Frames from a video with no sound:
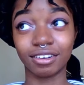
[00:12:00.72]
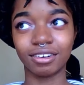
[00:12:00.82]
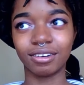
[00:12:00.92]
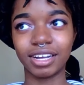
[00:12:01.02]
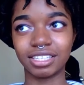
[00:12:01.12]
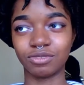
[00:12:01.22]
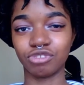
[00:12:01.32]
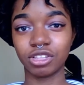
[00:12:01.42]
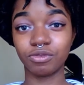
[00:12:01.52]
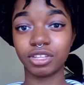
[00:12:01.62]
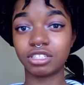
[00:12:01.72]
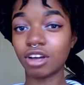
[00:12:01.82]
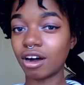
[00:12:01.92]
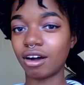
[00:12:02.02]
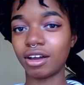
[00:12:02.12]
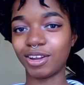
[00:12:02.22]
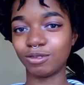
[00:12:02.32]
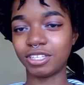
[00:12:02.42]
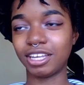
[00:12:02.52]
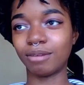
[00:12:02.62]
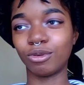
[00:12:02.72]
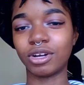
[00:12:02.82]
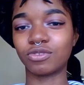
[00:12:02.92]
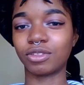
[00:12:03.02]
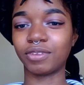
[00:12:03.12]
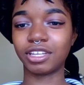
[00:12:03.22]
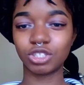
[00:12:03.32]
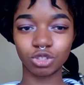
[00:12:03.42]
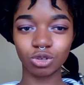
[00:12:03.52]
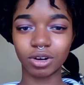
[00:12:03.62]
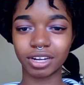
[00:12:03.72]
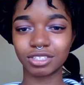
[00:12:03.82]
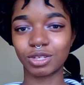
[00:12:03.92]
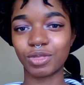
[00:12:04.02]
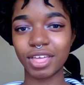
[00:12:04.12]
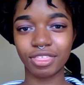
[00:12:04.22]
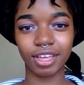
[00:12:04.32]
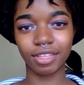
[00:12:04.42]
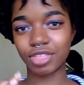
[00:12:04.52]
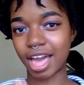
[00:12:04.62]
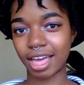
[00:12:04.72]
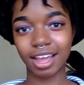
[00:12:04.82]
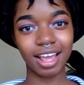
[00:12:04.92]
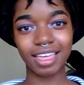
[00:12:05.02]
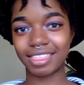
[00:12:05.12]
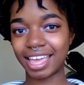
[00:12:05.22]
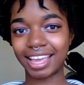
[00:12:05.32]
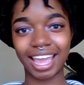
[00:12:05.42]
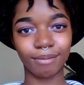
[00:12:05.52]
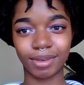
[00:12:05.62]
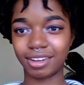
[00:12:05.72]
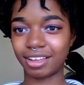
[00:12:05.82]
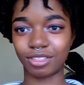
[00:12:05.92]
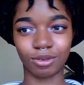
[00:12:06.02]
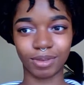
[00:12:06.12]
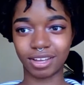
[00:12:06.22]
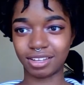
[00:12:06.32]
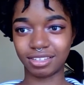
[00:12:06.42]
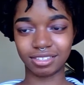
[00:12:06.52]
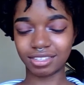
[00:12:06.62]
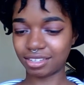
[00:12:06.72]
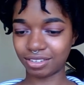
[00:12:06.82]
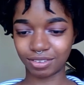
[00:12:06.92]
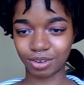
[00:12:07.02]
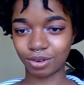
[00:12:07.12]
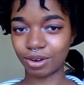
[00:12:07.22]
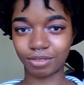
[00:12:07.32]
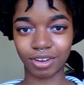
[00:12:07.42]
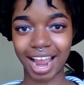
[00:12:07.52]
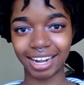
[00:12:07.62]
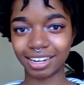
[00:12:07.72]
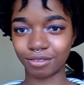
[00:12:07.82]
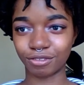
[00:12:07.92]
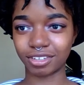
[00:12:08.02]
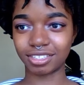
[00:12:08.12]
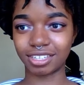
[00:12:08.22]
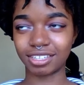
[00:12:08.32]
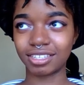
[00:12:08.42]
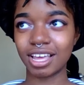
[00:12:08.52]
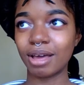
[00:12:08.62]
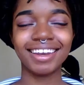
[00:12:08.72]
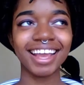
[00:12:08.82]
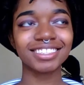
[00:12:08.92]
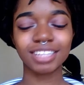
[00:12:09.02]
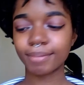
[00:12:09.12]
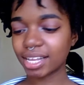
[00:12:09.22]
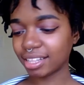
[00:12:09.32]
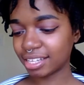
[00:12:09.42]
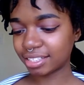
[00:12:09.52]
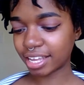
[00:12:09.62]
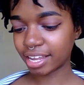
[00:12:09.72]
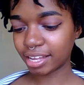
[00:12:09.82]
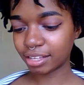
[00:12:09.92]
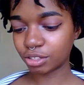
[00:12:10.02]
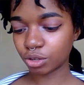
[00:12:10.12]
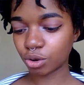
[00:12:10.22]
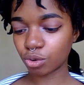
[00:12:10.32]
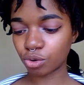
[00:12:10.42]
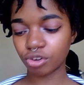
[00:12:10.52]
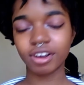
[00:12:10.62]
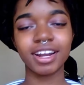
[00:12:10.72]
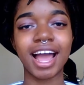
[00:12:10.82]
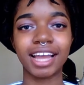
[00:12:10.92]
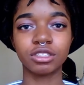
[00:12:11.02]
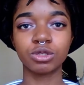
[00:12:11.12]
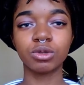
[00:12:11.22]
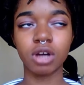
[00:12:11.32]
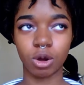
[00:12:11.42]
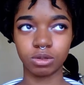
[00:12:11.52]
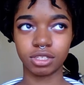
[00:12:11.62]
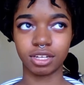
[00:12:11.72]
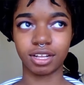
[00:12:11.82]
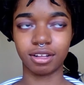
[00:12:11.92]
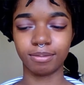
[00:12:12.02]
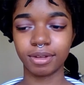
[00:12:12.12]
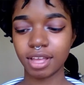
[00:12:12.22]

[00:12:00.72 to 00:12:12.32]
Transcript: girl is really, really tall, and Otani, a boy, is really, really short, so they think that they can't be together because, you know, of their height differences. Next on my list is Ouran High School Host Club.